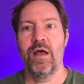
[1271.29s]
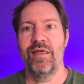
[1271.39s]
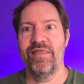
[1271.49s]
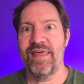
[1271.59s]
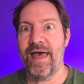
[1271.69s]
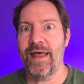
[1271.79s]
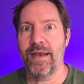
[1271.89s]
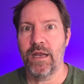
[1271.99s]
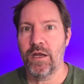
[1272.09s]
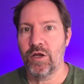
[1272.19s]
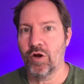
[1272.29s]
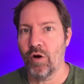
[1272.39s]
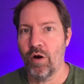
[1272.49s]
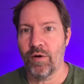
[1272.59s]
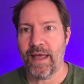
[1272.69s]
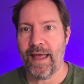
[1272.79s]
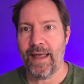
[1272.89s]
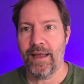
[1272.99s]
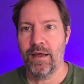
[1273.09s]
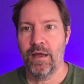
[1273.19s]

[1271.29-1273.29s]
then you're okay.